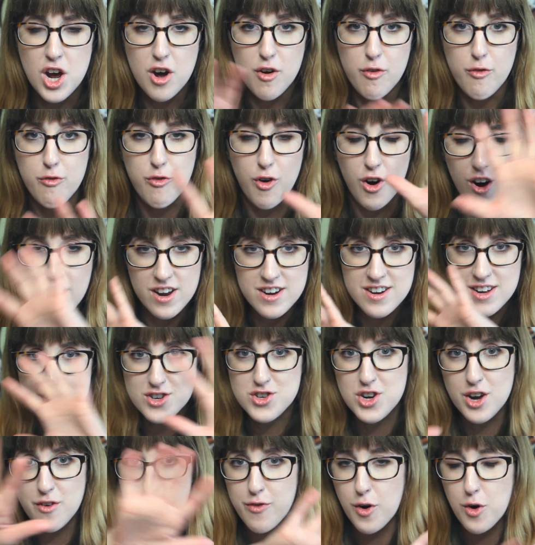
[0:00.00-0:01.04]
fun
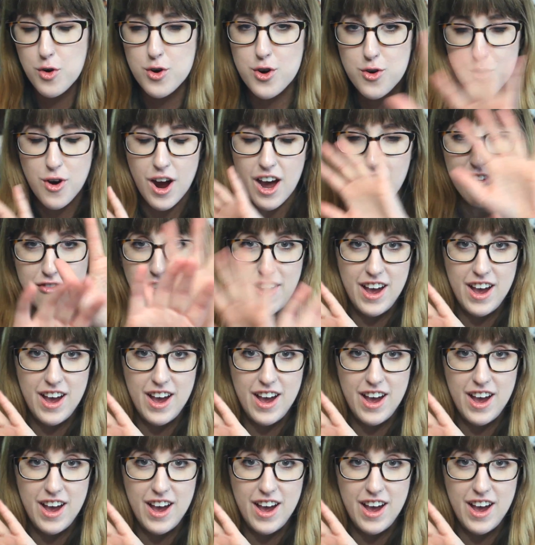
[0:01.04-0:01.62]
to photograph